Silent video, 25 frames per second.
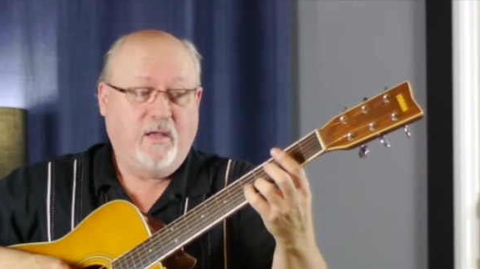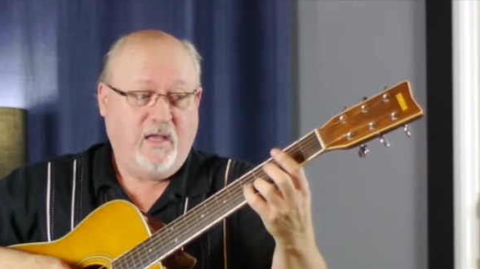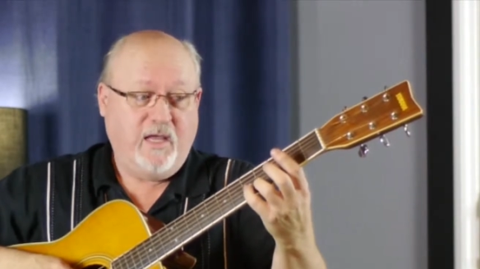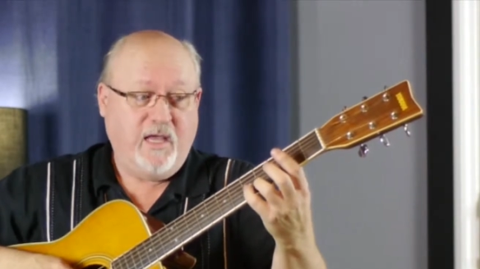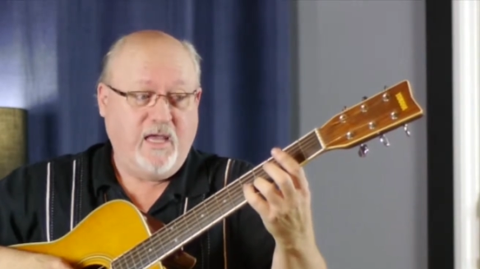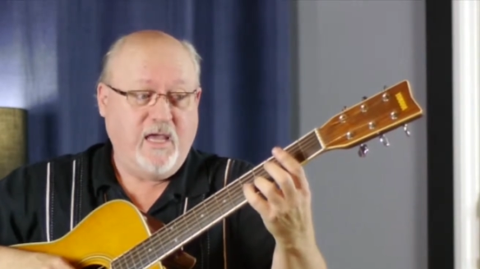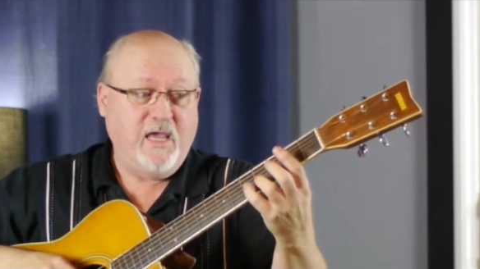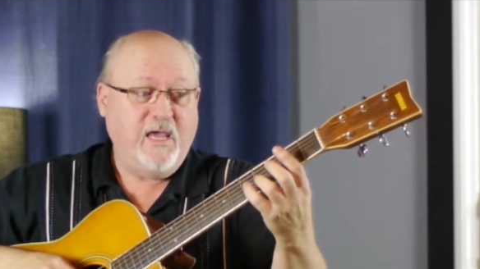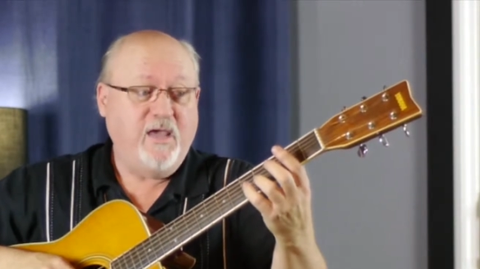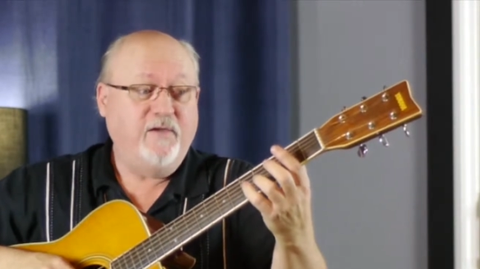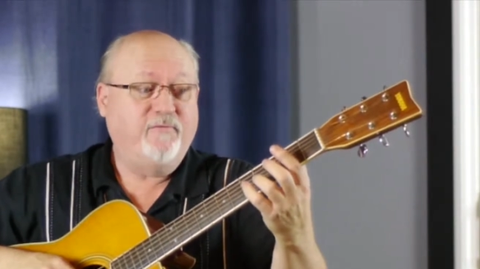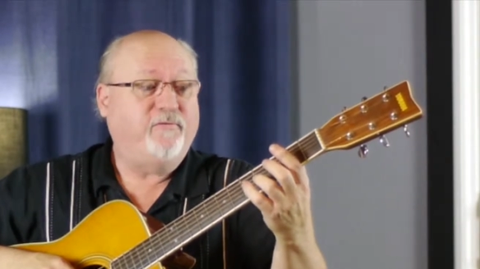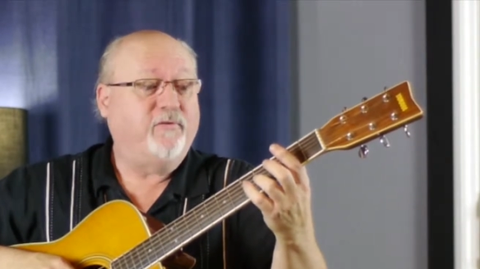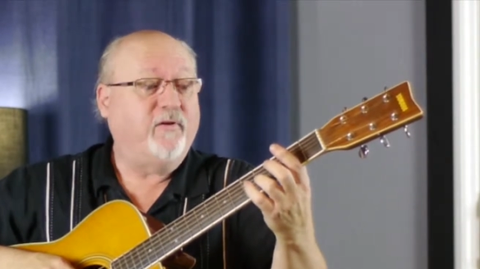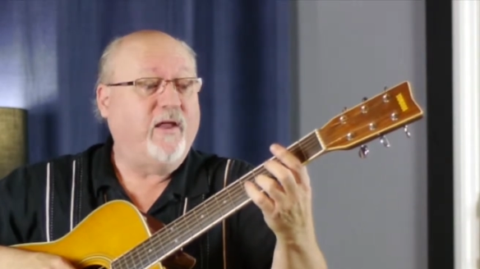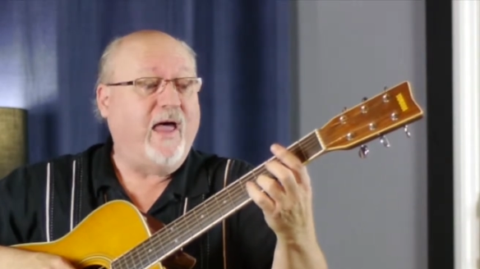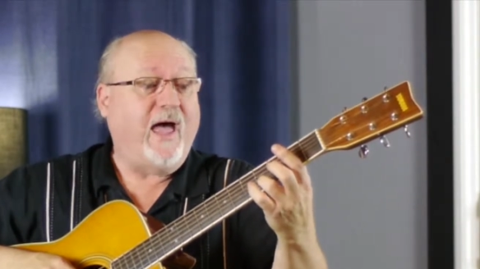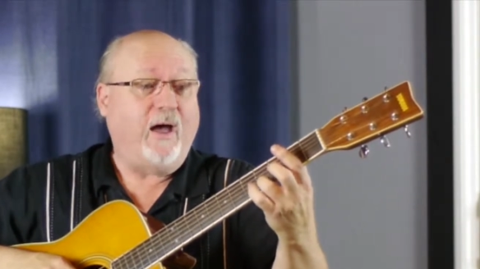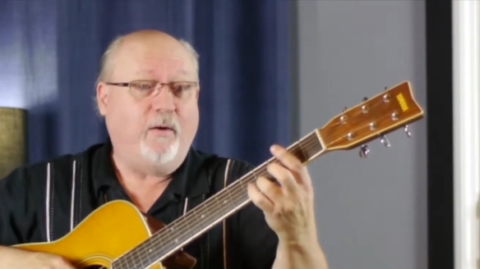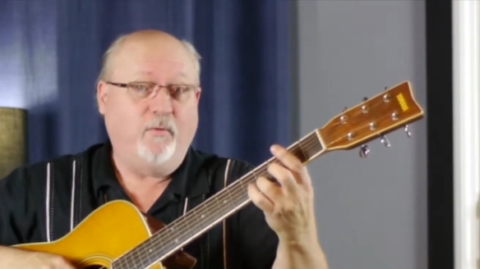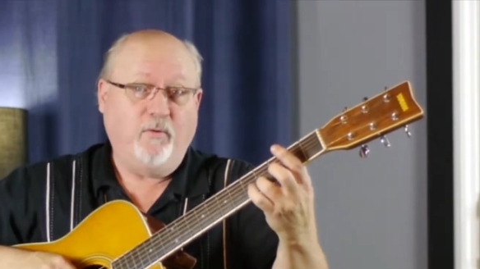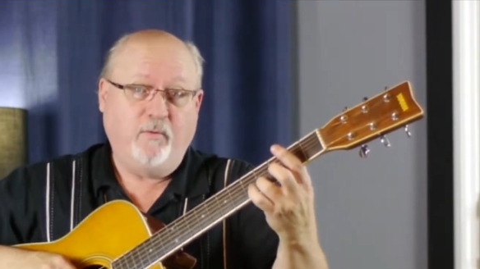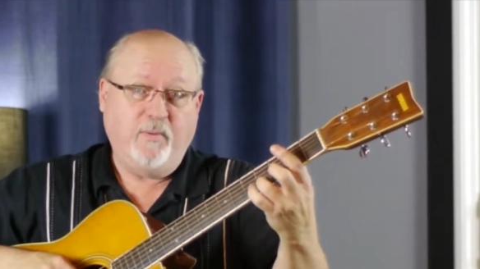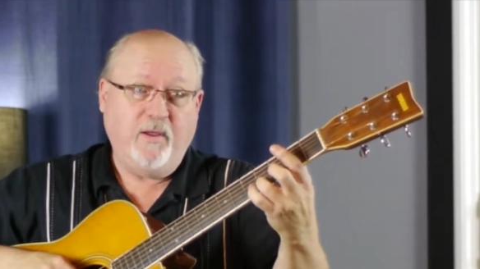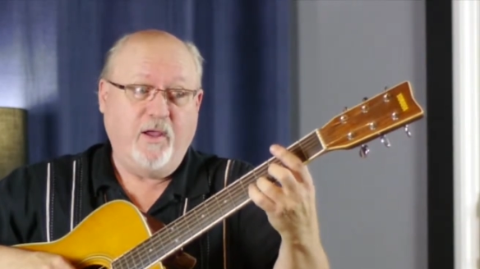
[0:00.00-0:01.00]
E
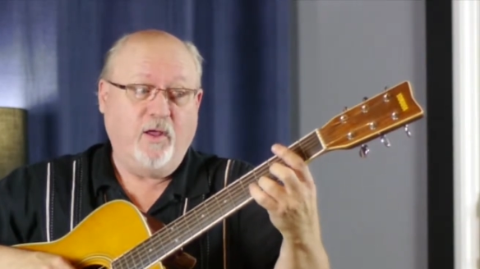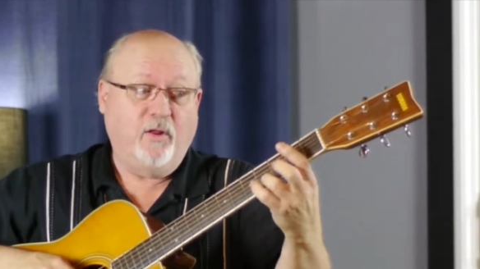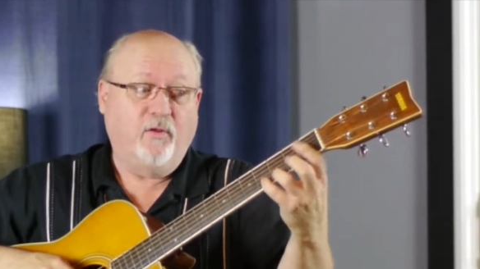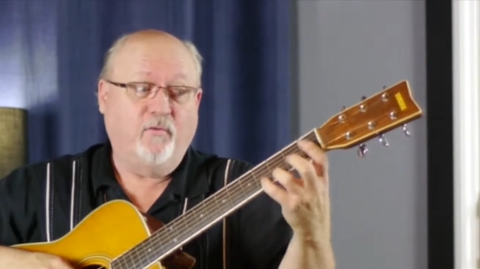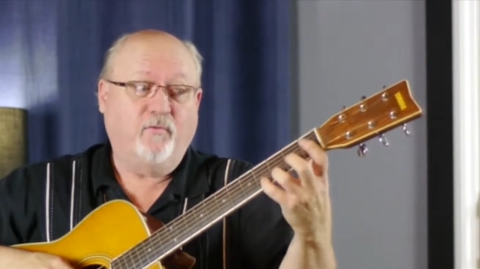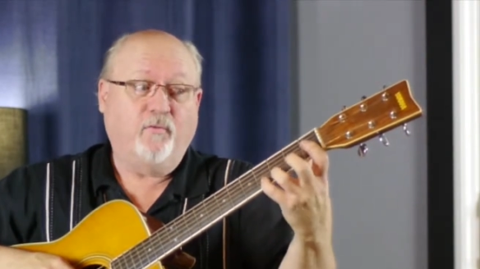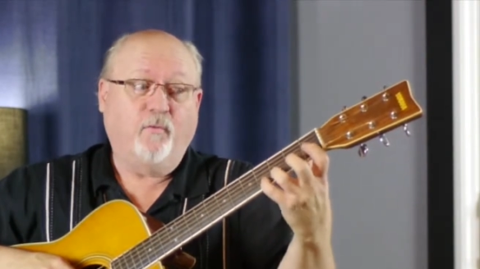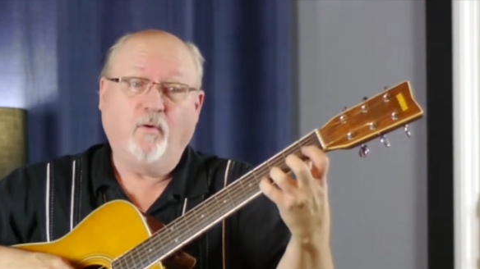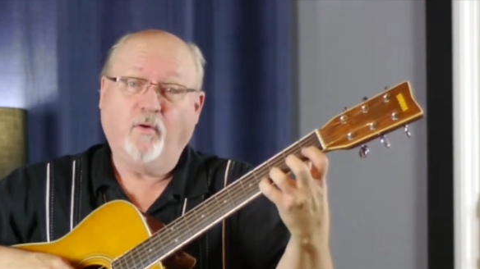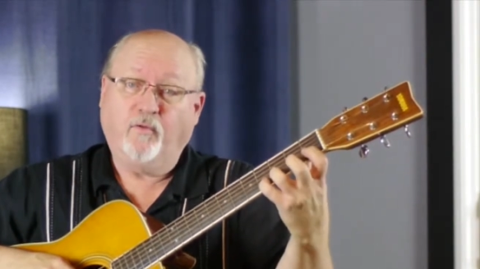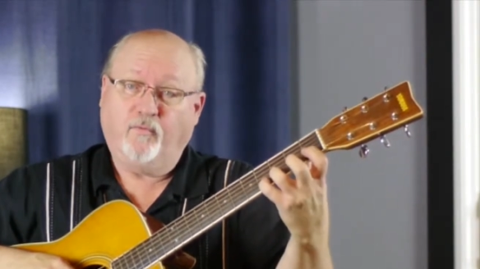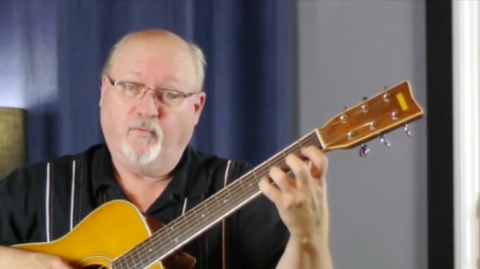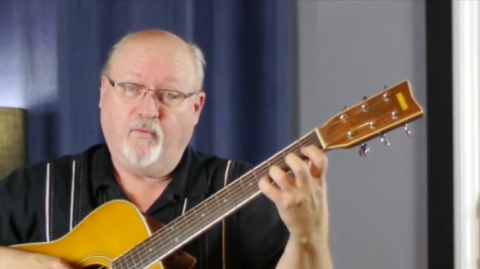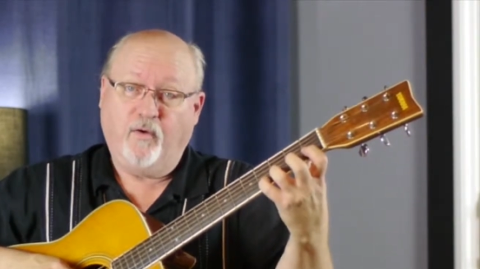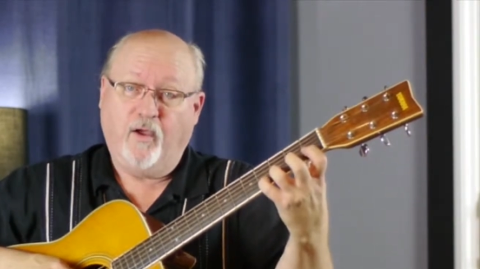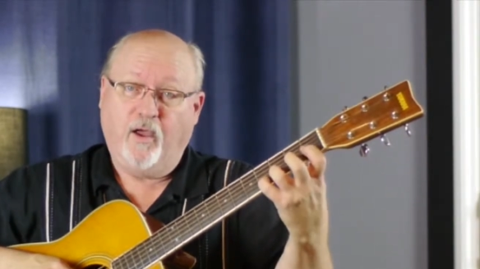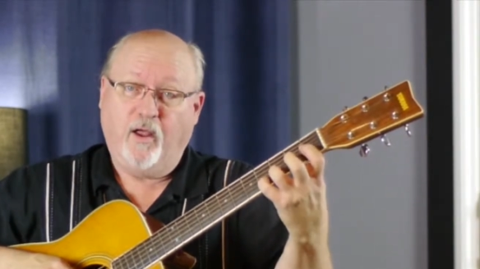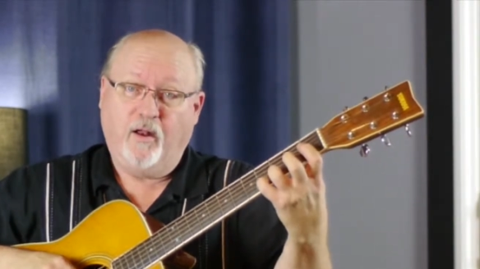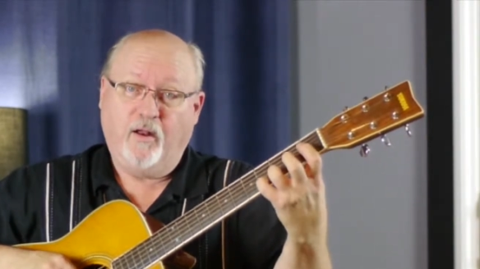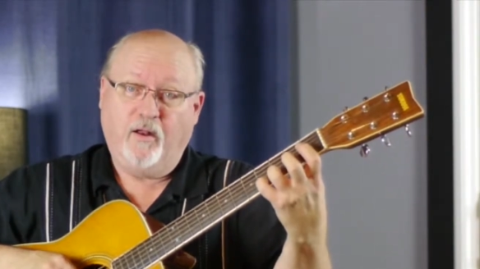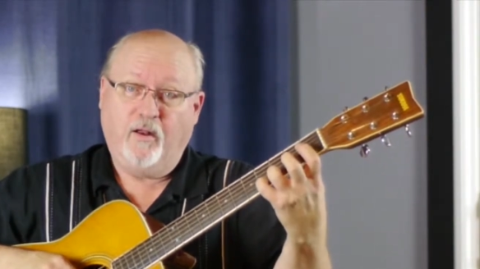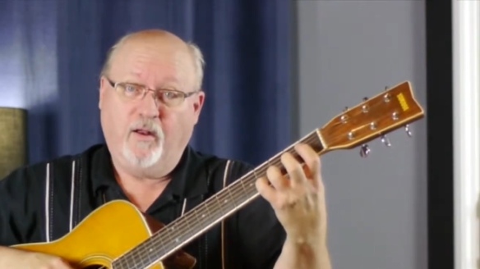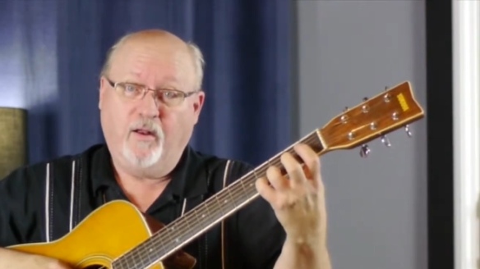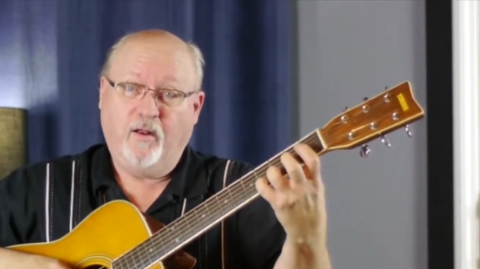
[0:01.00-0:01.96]
flat would be on the 4th fret.